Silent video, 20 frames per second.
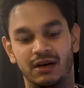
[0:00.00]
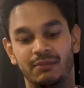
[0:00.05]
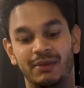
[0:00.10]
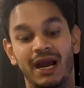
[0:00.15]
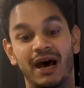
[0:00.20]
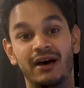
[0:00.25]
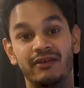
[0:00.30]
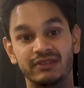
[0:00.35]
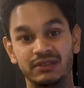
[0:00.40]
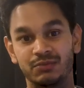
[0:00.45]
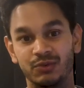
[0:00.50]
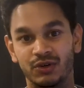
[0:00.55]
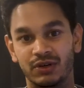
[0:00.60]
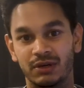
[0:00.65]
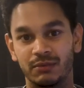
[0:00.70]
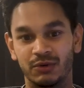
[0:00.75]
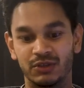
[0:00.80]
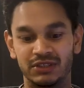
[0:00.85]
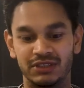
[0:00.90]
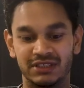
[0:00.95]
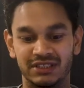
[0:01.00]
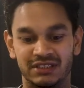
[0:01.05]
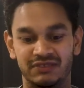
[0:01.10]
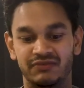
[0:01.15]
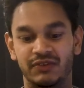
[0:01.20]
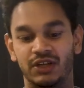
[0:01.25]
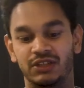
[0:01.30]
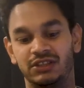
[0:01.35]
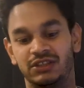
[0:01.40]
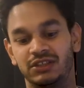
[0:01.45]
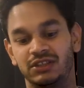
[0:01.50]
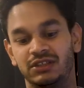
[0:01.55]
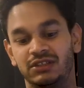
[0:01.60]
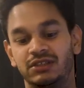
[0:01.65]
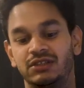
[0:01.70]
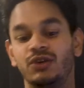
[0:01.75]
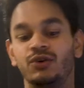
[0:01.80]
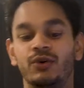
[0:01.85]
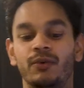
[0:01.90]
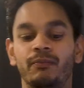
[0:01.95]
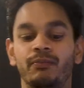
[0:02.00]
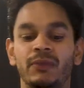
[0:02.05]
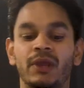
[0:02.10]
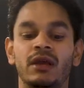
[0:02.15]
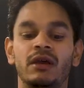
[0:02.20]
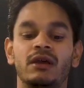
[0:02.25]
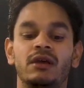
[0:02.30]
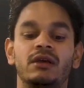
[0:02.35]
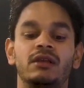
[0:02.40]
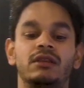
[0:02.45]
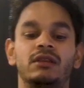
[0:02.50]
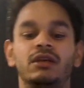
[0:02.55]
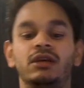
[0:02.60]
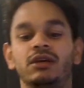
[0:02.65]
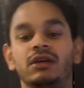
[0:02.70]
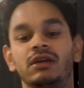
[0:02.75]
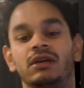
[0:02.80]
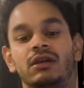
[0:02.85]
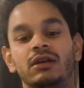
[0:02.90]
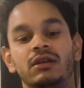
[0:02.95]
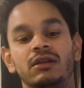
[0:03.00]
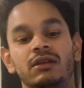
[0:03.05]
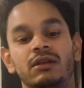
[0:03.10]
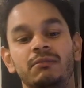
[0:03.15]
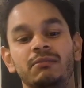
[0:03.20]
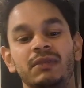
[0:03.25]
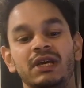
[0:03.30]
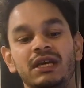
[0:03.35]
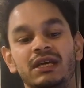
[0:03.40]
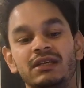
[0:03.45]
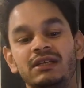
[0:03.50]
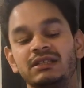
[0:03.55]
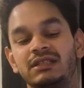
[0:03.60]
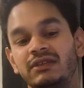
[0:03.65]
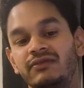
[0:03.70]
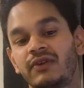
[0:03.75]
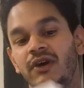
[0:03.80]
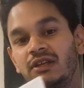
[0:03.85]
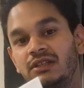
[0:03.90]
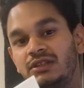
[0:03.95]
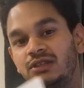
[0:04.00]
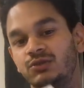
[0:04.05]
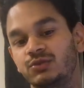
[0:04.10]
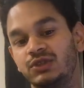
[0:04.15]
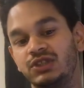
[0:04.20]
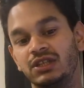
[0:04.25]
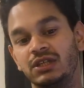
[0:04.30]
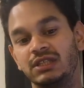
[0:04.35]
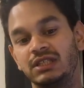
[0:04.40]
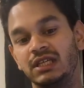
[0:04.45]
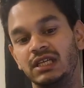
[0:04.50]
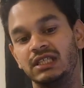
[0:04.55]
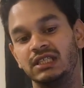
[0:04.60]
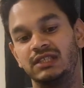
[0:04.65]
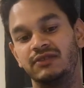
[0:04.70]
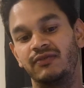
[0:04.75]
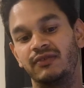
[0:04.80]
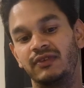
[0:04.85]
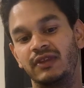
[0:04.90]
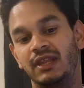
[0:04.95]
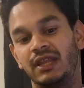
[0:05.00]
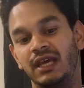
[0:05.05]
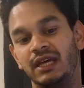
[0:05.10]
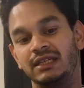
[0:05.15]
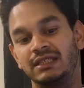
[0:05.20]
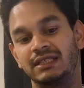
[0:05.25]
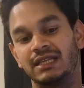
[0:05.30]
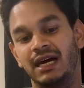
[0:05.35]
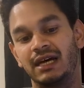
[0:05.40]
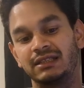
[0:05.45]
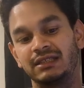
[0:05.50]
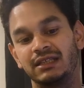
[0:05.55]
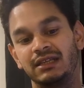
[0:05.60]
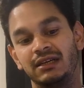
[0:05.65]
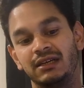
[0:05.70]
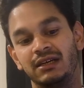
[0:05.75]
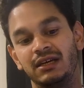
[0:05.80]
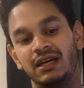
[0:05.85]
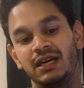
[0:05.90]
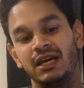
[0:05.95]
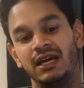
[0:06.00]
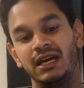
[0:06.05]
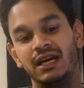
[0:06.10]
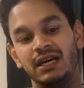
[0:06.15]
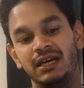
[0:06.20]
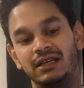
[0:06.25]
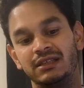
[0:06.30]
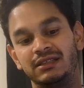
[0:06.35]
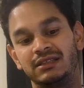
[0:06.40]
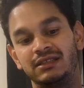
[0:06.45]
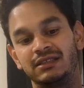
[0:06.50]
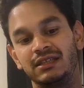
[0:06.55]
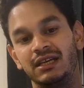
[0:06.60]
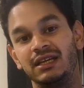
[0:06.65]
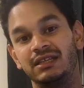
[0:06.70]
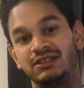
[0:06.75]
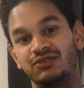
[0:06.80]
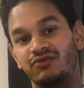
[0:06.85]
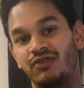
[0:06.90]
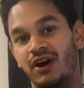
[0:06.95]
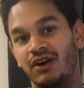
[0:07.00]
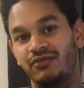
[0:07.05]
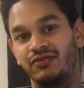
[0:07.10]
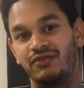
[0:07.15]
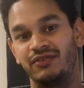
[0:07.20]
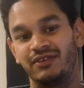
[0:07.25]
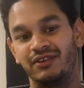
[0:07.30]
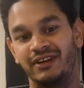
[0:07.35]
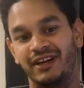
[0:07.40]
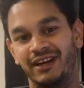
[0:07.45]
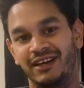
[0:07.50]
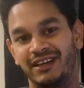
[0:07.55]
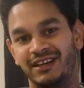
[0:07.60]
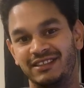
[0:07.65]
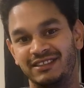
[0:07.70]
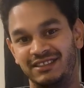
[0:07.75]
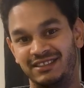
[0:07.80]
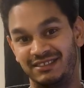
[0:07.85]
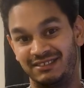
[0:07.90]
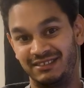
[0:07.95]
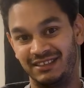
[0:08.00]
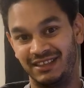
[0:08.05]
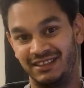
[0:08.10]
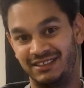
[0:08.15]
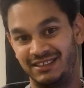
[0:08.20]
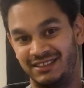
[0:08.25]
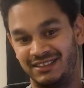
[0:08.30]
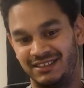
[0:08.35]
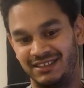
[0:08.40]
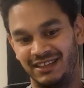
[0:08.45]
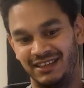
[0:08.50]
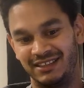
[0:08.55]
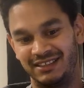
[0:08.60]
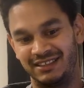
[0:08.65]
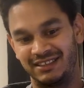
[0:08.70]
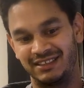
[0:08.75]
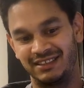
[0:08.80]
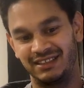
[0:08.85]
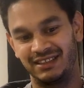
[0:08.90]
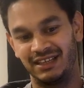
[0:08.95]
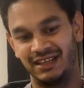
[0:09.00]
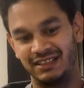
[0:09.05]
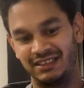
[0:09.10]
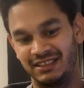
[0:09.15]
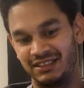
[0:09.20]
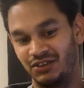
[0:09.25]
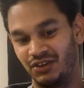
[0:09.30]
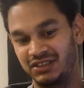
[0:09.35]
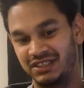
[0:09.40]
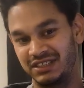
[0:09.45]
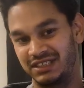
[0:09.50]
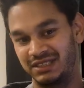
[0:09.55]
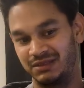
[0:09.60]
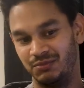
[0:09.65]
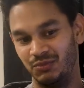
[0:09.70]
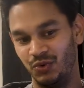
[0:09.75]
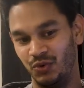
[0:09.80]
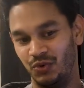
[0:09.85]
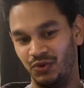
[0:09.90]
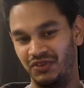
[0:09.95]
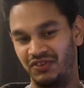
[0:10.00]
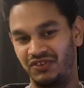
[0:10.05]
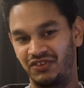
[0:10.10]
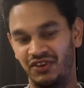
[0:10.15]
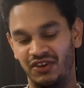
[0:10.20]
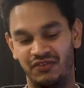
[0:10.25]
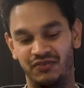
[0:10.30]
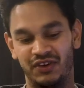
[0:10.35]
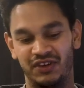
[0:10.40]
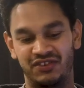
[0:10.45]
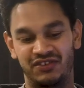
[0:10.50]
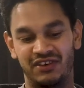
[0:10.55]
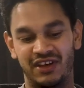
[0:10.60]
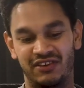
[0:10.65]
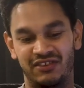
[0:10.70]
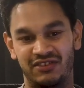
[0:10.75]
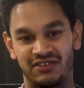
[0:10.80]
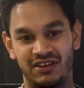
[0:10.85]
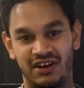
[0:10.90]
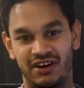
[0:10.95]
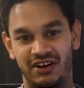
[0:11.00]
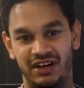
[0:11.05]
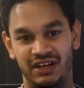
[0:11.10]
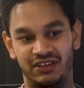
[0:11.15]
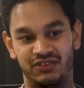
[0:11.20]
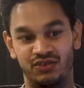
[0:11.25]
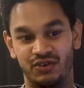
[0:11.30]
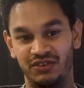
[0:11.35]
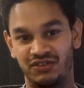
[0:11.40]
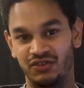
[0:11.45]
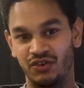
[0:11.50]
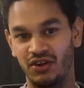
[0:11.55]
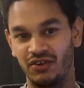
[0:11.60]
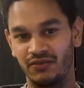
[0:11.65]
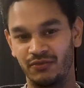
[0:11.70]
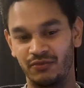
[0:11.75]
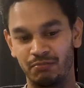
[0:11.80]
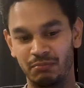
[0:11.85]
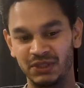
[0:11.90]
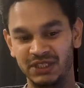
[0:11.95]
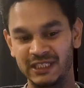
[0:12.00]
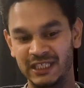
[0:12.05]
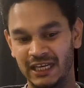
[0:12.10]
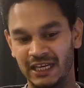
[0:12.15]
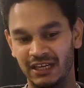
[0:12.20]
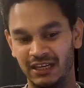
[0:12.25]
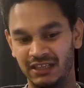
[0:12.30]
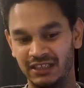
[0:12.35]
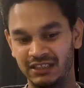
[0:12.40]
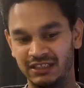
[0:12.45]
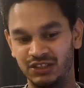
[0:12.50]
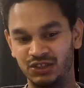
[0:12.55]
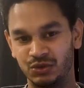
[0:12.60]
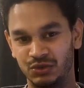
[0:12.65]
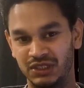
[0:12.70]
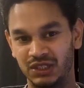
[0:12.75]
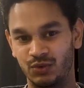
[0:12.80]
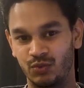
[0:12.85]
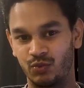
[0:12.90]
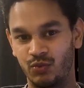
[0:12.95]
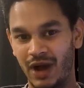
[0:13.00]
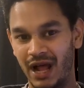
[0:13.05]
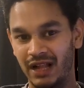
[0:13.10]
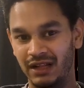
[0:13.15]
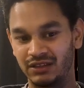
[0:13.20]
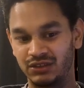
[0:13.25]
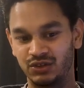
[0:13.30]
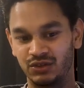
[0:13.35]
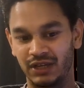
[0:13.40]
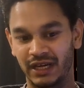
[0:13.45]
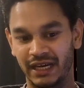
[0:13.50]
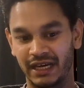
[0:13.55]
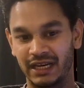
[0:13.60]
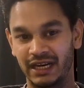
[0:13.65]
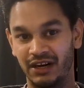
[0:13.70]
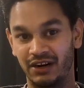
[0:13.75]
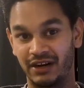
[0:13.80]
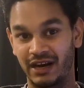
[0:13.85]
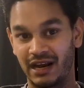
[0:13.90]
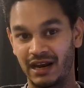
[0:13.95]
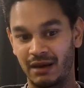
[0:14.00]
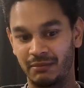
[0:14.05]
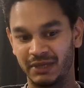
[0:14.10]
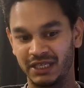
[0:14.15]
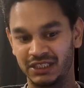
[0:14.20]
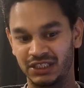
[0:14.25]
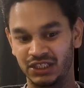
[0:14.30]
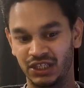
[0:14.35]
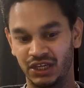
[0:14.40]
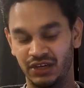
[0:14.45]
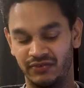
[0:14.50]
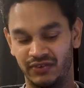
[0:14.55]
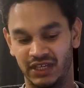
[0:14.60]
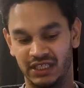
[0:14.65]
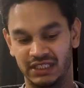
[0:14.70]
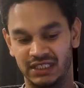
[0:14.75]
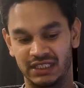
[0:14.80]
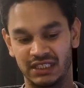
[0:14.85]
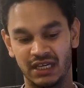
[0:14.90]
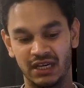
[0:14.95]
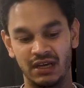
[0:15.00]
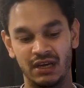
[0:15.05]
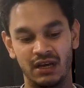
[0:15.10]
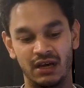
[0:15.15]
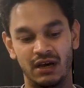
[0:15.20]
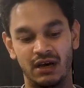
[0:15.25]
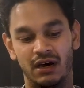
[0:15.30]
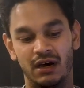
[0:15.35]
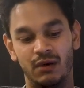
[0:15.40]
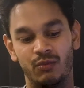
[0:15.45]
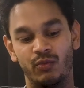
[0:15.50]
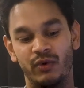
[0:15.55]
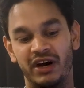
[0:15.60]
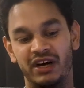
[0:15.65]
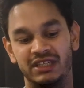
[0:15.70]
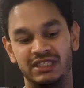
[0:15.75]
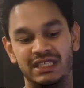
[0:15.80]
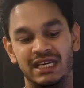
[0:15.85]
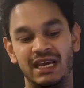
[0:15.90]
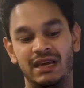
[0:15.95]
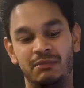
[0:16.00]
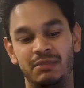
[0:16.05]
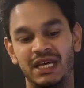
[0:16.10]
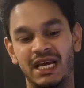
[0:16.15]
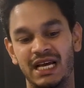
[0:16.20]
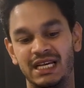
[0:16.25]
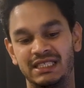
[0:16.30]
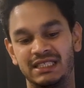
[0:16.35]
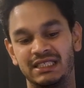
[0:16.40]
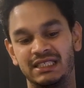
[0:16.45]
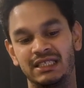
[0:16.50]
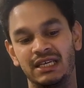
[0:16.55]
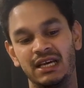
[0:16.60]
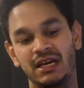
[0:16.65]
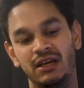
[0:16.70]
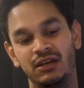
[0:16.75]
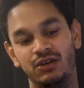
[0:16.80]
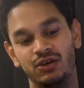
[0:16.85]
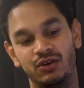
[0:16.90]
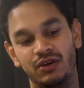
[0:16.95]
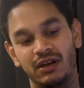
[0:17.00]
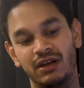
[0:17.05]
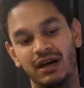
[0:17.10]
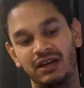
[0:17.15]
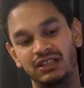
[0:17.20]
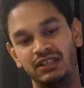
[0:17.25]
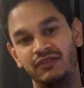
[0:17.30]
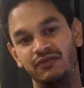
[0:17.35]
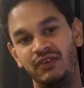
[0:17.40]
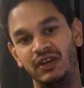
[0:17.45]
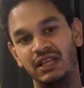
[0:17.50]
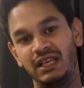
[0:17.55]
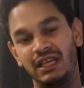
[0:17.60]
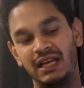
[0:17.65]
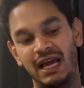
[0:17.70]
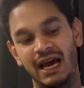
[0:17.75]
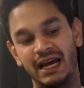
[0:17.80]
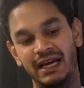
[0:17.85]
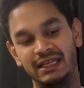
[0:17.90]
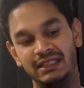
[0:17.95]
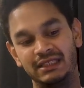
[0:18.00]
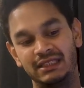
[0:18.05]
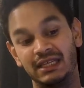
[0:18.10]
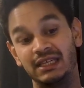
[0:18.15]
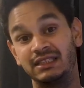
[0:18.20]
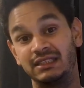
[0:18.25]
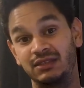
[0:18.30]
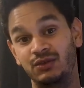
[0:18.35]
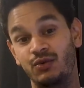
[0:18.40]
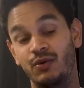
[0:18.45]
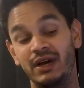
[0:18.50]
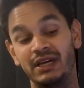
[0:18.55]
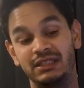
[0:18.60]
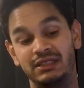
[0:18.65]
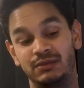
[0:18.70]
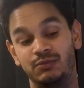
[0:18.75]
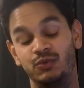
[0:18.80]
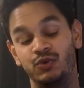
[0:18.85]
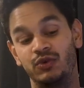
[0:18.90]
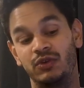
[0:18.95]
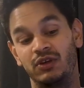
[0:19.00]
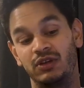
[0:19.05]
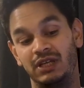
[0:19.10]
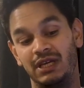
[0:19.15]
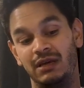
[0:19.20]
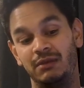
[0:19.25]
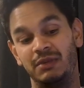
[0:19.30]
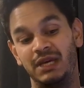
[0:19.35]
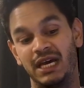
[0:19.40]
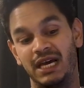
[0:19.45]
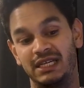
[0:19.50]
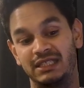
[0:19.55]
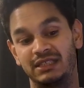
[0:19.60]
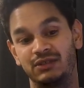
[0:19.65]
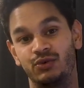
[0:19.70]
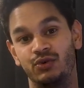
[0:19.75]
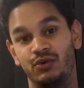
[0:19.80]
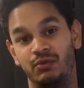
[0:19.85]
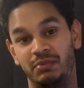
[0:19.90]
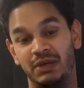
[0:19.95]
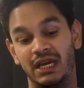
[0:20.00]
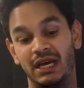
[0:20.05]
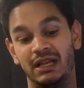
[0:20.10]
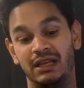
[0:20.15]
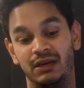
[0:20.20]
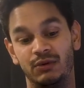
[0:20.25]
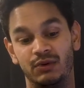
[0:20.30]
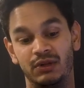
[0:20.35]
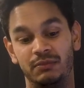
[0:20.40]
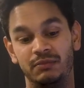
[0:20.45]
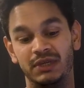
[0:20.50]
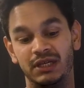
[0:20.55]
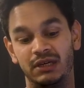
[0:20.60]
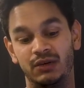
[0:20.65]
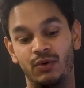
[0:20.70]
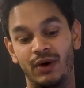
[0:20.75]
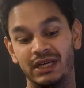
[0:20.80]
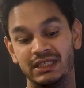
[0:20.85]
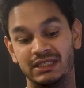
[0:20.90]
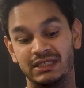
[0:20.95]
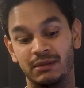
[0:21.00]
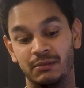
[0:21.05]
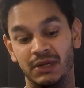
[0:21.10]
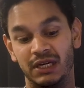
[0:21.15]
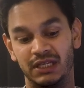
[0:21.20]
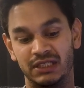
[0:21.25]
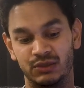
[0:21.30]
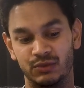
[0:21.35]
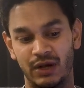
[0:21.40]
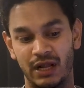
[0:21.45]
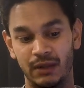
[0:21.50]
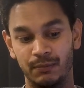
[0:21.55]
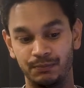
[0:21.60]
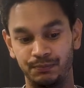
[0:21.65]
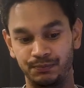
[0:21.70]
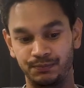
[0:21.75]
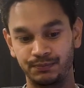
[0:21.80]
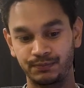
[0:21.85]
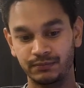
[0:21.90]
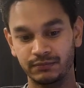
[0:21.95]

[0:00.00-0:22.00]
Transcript: uh, but I haven't spoken about the disadvantages. So, the the main disadvantage with this is is that it's it's rough. Like it's it's it's it's not a smooth surface necessarily. So it's not particularly suited well to like an aerodynamic surface. Um, whereas the ABS, you can actually feel the lines. It's quite smooth on the ABS, or PLA will be quite similar as well.